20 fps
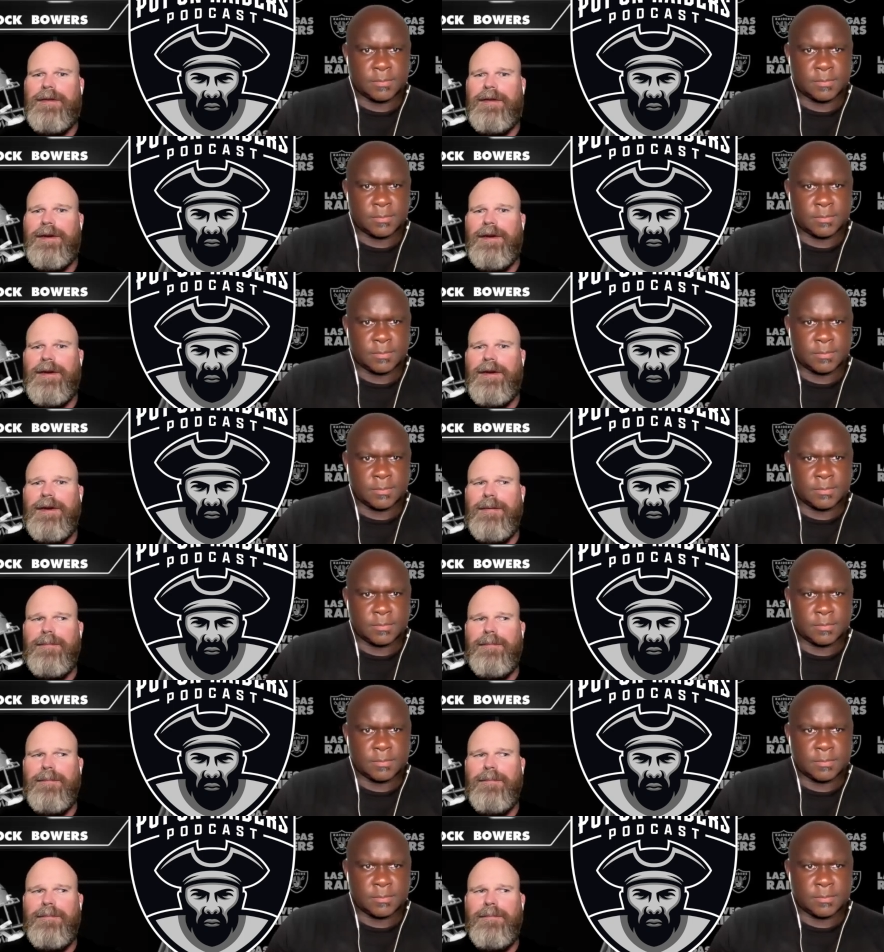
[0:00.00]

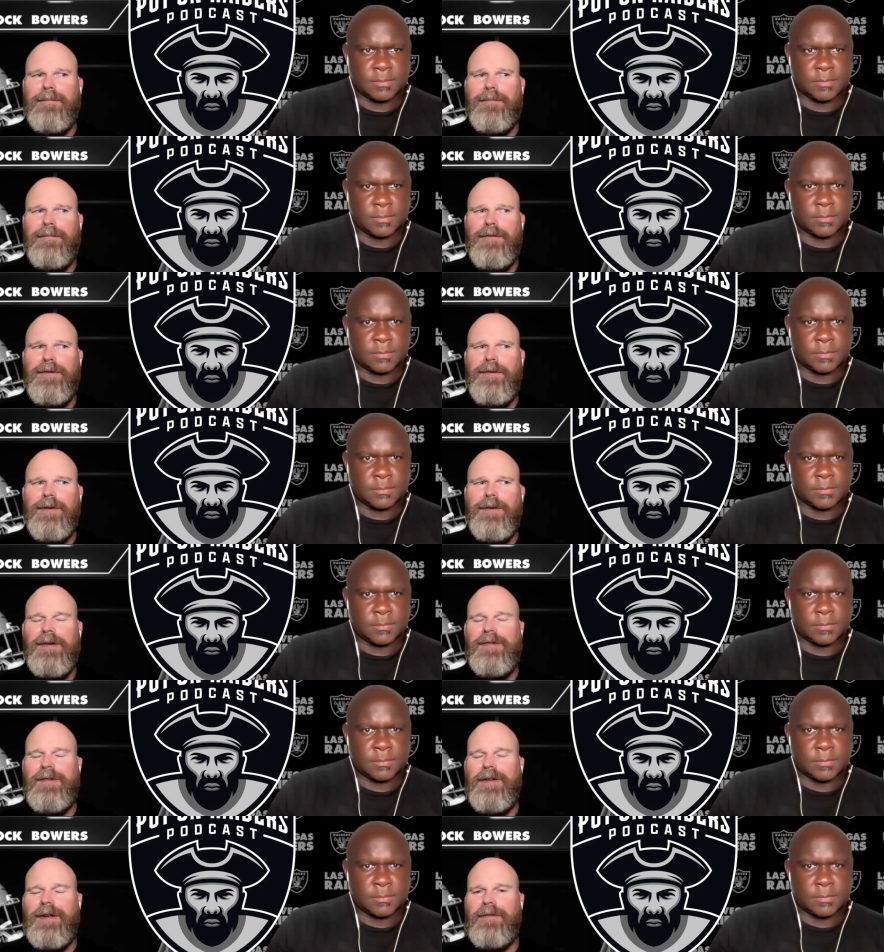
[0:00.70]
Speaker 1: um, for
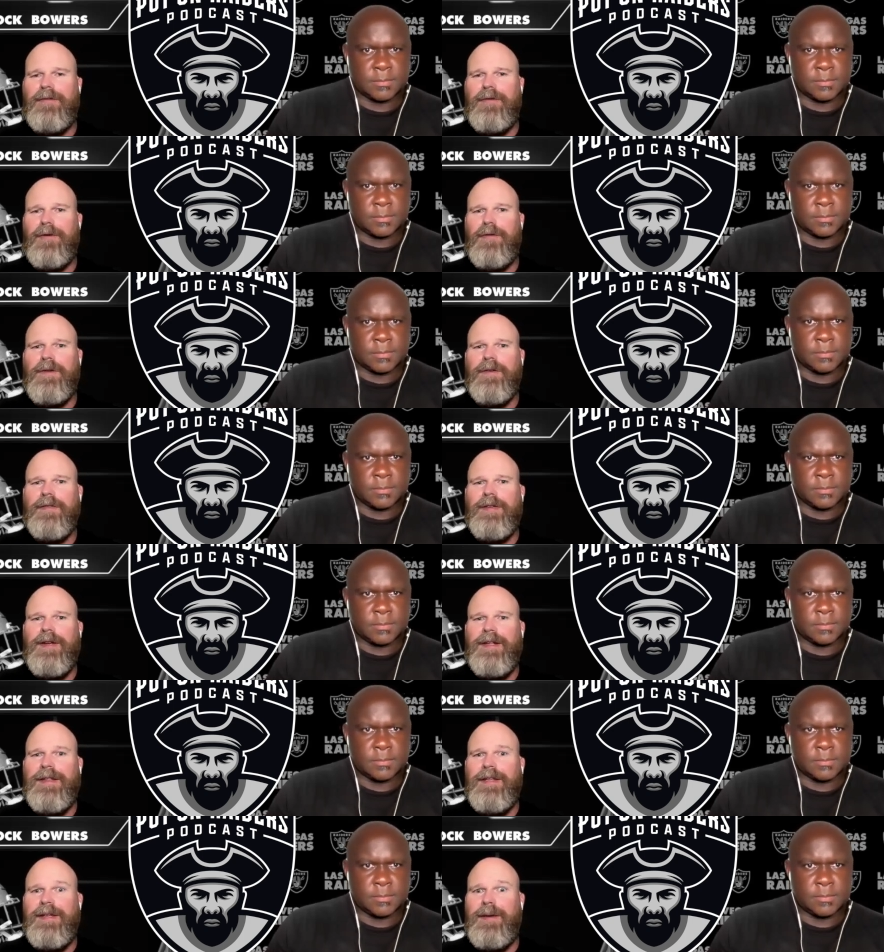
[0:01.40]
touchdowns over his
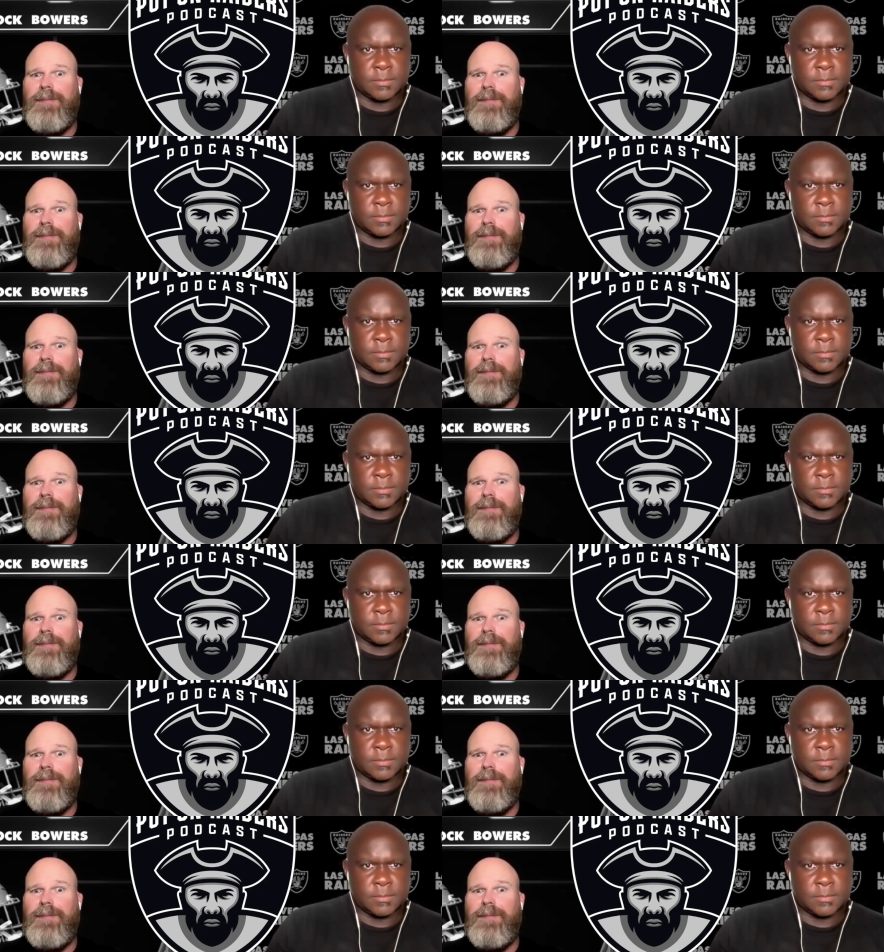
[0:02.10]
head that